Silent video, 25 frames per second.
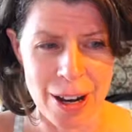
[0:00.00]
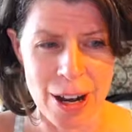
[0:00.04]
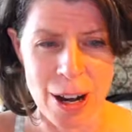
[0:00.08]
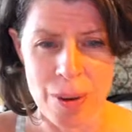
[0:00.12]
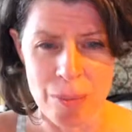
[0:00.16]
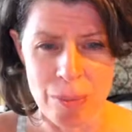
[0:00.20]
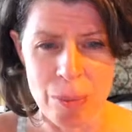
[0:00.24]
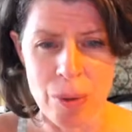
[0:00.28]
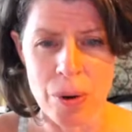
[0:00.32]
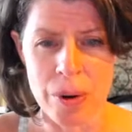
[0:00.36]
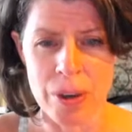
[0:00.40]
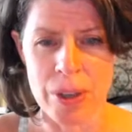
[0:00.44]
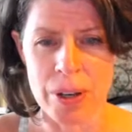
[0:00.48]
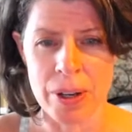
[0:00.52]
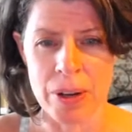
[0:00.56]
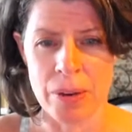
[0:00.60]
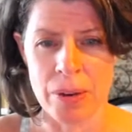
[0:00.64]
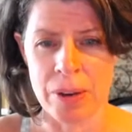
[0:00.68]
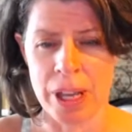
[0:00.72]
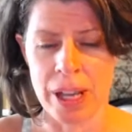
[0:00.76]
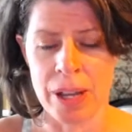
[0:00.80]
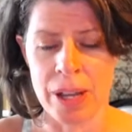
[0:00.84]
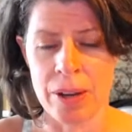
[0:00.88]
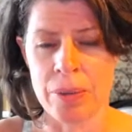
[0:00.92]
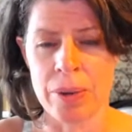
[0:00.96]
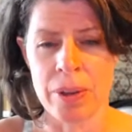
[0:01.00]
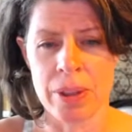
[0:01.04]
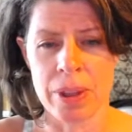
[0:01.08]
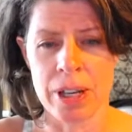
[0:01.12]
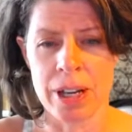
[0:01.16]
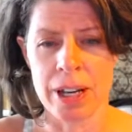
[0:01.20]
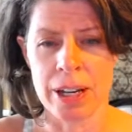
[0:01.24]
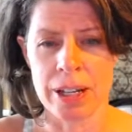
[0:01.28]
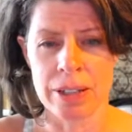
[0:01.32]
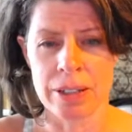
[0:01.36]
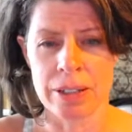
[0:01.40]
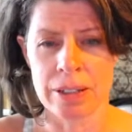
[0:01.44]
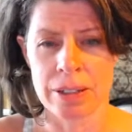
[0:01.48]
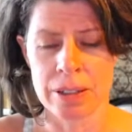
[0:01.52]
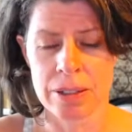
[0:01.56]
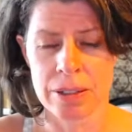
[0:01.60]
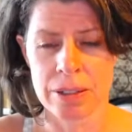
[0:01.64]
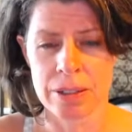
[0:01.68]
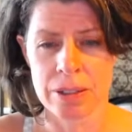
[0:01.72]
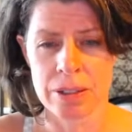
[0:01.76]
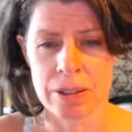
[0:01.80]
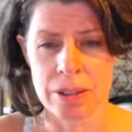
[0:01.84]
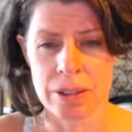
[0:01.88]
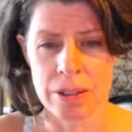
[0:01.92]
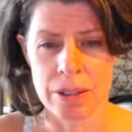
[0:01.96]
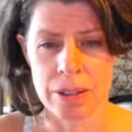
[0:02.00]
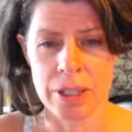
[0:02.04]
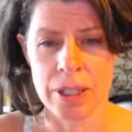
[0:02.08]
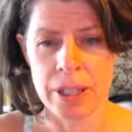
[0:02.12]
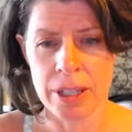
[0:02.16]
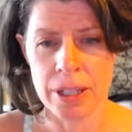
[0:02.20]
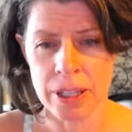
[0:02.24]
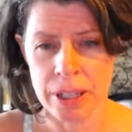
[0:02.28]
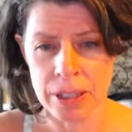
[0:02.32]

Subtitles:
I'm more than okay with that. He